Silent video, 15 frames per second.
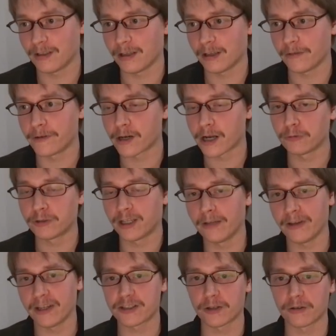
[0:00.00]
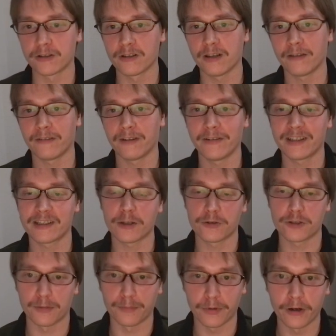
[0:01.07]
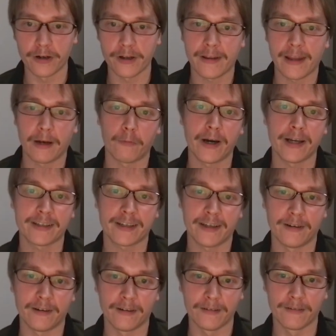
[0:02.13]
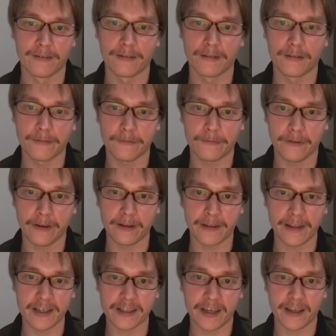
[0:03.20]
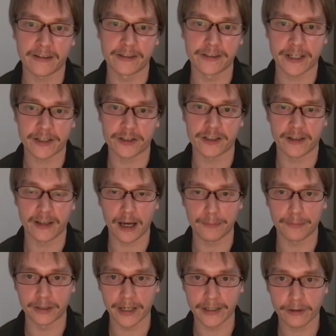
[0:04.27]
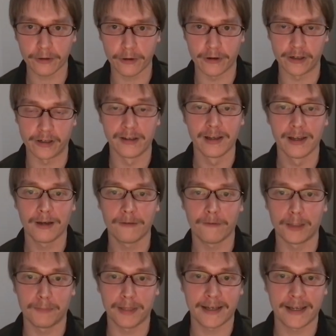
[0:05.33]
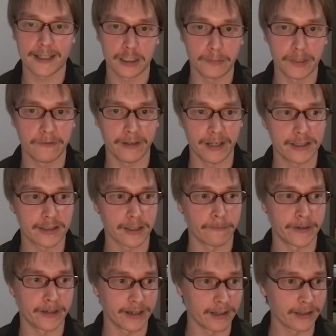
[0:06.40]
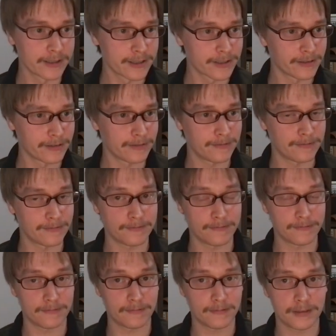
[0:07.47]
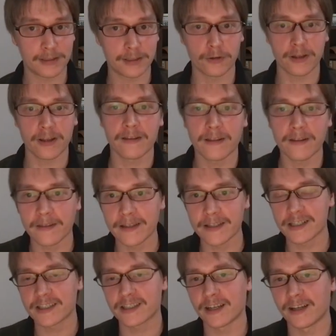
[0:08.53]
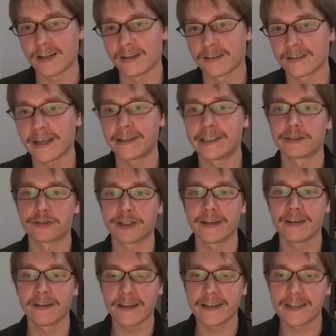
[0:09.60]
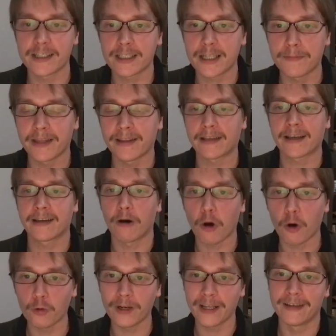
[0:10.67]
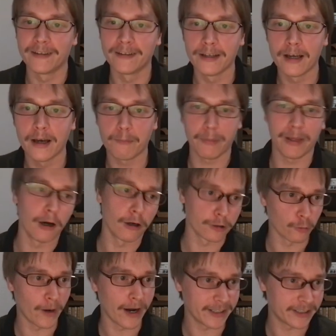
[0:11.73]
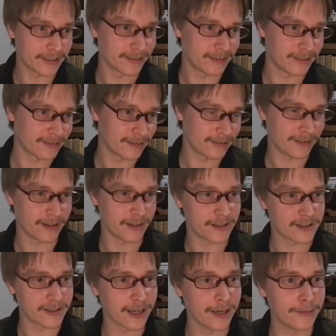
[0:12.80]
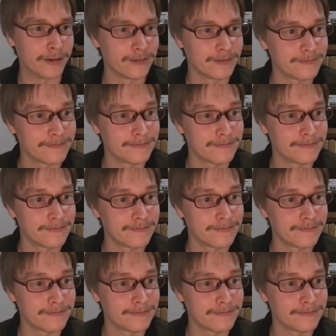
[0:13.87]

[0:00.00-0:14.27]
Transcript: if you're counting living stones on the board, then white can fill these intersections in the upper right corner, while black has to be filling somewhere else. So this is a territory. This is something that can only belong to white in this game.